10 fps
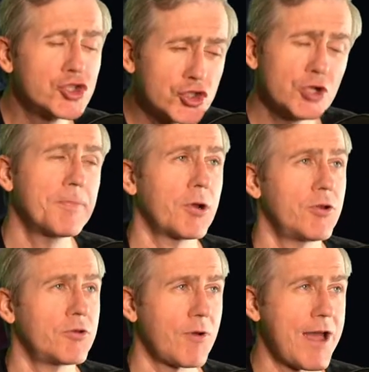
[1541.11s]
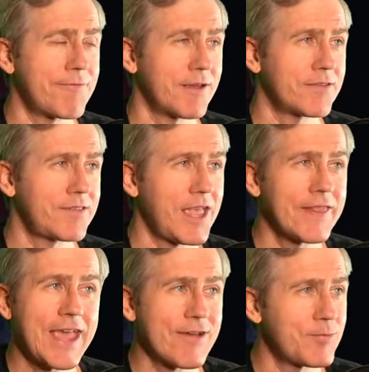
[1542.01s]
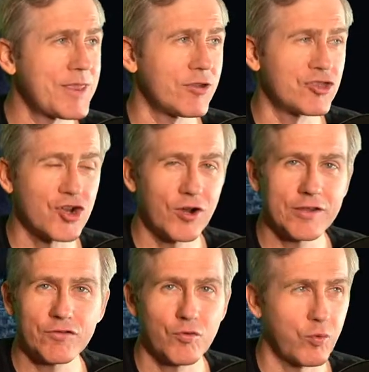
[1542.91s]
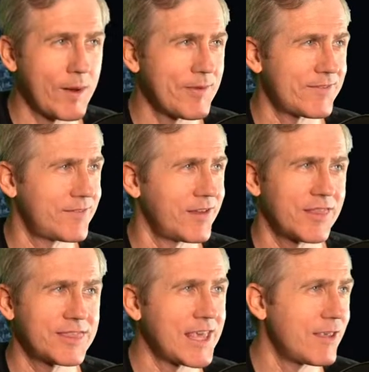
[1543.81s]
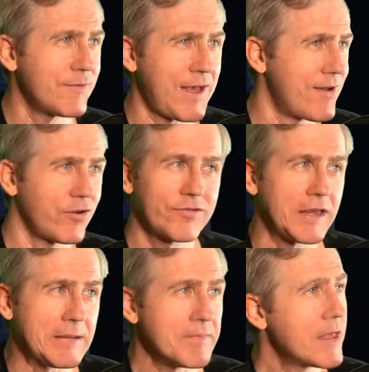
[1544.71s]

duper good graphics, and they have to be the darkest, grimmest thing you've ever seen.